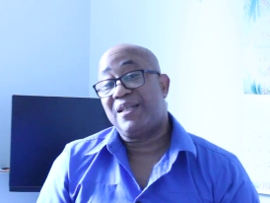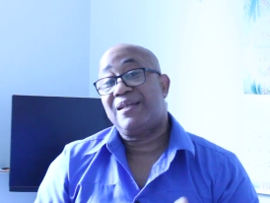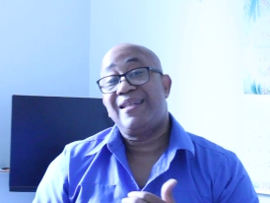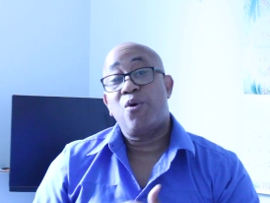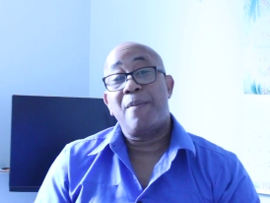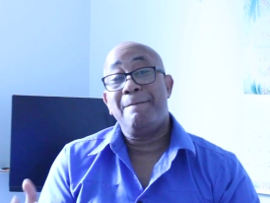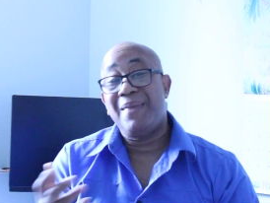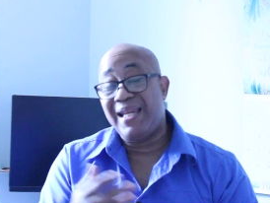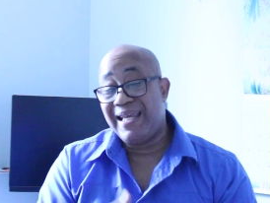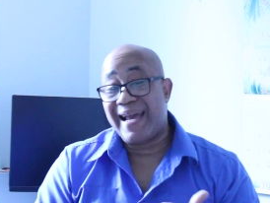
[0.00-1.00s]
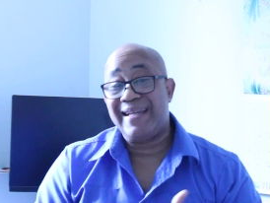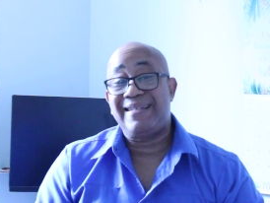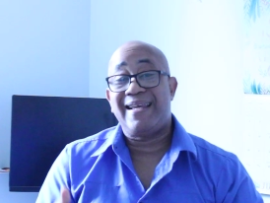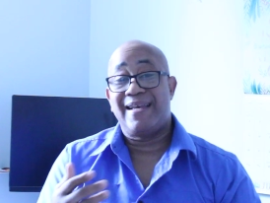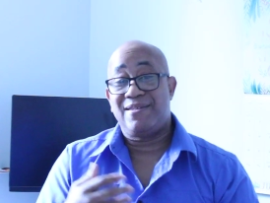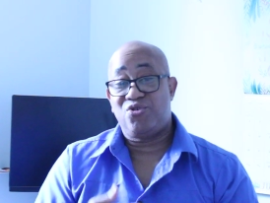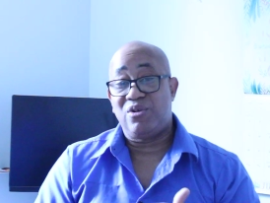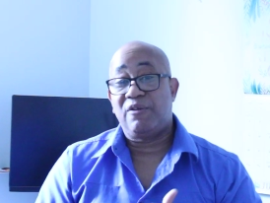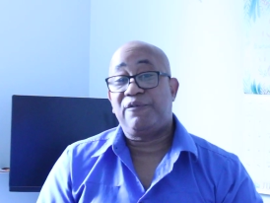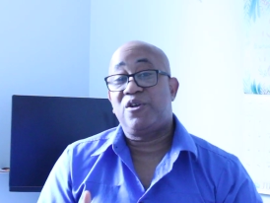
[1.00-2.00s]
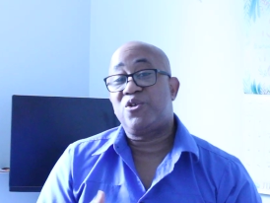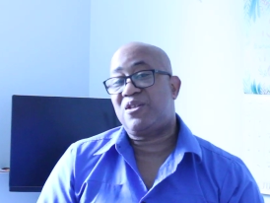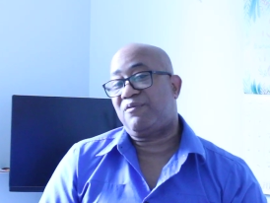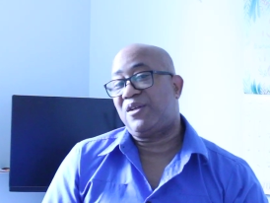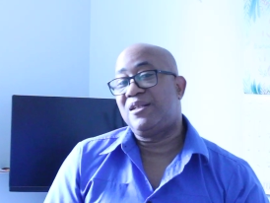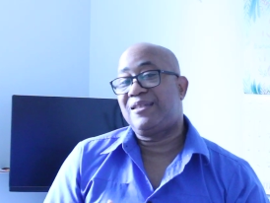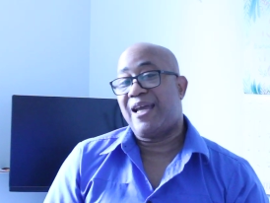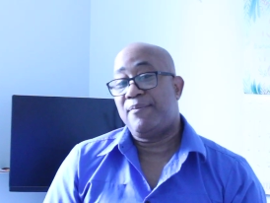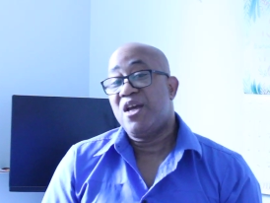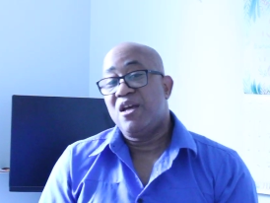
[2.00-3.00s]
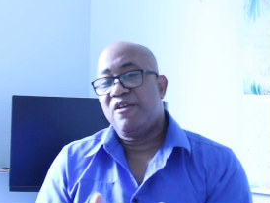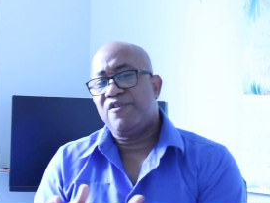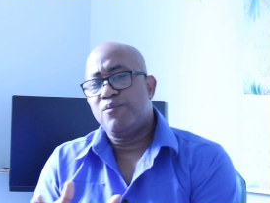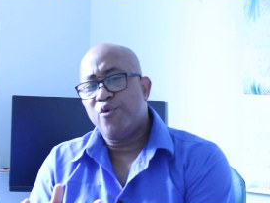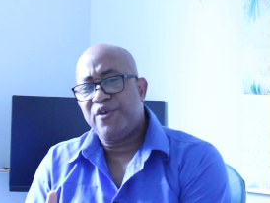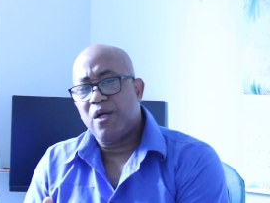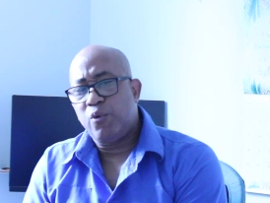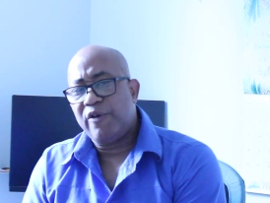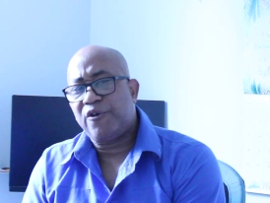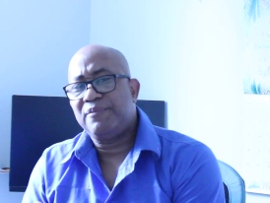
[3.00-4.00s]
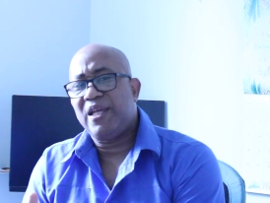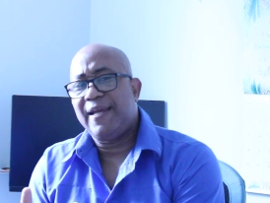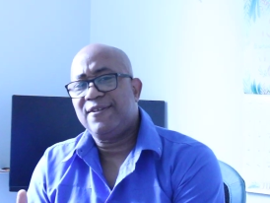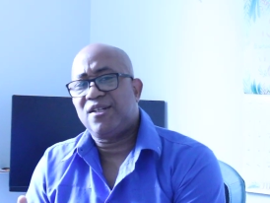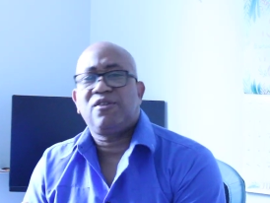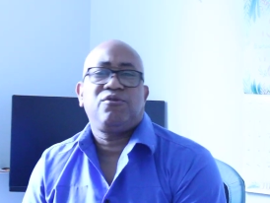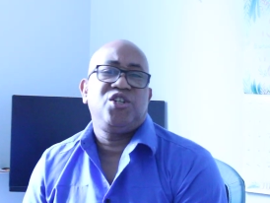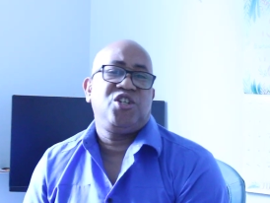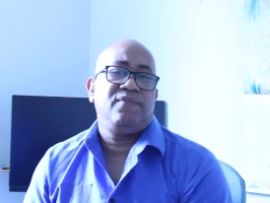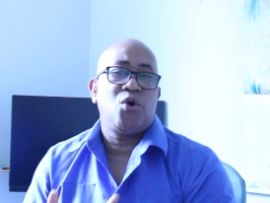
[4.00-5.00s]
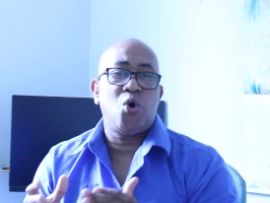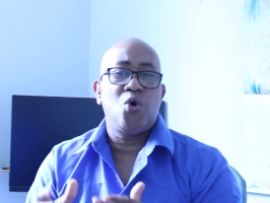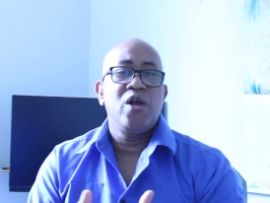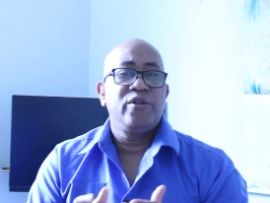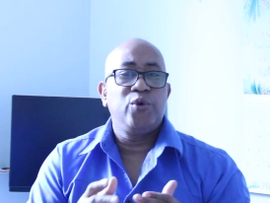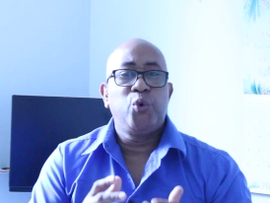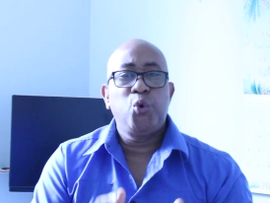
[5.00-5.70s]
But there were many ideas during the philosophical time, even moving away from the ancient regime or the